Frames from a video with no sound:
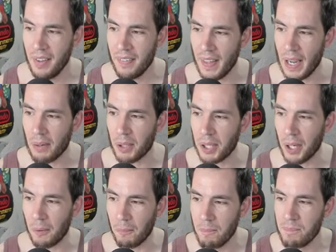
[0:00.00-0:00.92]
there we
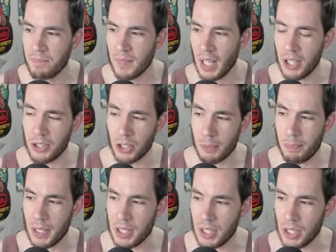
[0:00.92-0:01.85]
go. In your
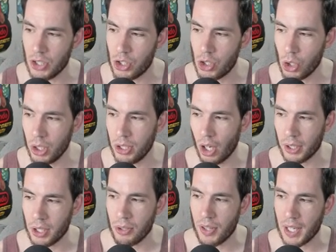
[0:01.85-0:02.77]
opinion, it should
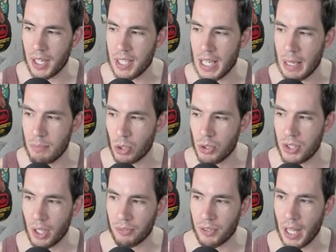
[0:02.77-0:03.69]
not. Do you think any game should
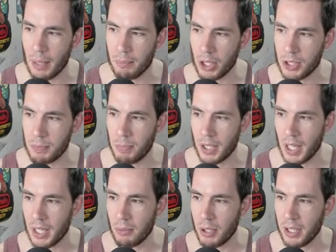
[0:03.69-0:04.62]
sell for that much? But
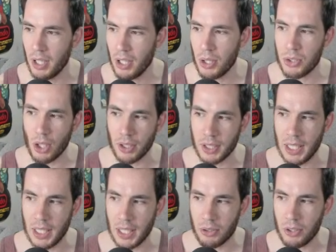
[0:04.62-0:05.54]
anyway, you saw the
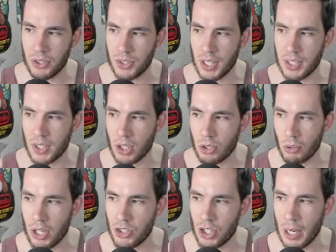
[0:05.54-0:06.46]
Kid Icarus. Things in
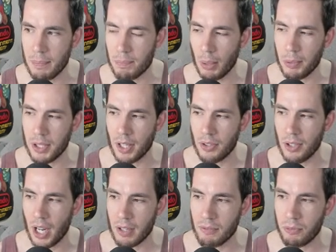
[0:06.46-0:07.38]
great shape. Probably another
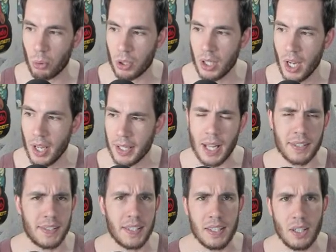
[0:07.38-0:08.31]
nine four. Yeah.
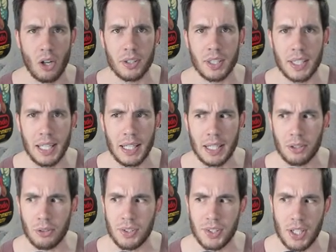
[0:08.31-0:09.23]
See, the, on the Kid
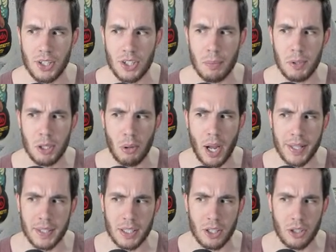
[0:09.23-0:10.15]
Icarus HW, I
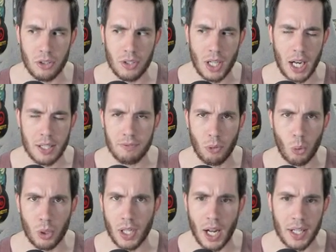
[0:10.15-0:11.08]
think it could nine
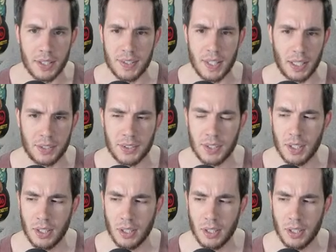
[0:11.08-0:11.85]
four nine six.